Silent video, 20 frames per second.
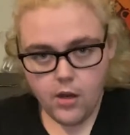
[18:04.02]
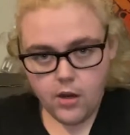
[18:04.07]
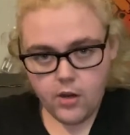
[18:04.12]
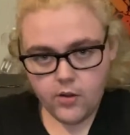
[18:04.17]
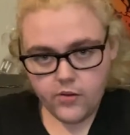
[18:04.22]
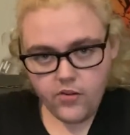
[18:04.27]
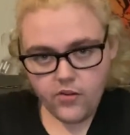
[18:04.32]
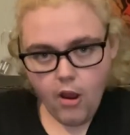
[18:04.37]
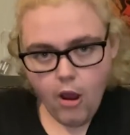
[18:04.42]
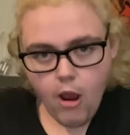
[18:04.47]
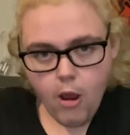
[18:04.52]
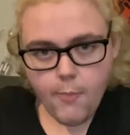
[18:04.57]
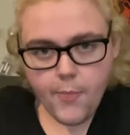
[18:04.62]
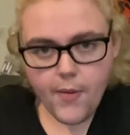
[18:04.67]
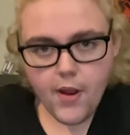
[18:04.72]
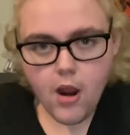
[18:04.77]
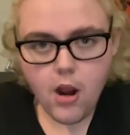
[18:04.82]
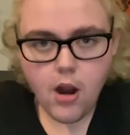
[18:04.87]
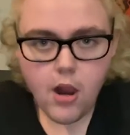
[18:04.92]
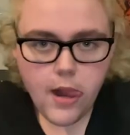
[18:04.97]
on
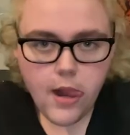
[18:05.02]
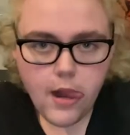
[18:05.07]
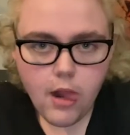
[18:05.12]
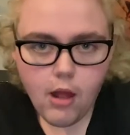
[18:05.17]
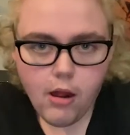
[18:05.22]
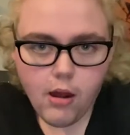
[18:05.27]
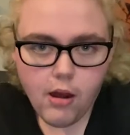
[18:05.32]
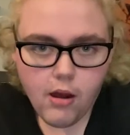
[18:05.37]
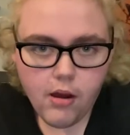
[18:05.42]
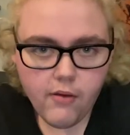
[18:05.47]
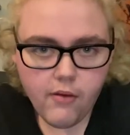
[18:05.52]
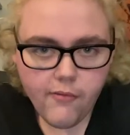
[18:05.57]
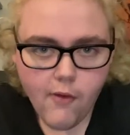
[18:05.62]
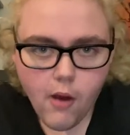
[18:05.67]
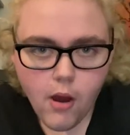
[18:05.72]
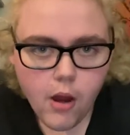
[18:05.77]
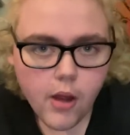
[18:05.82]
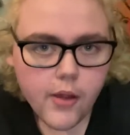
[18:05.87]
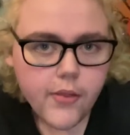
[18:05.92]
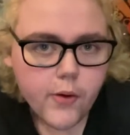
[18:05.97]
top of
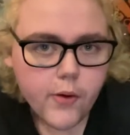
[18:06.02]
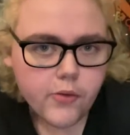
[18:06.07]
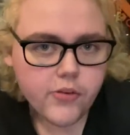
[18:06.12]
other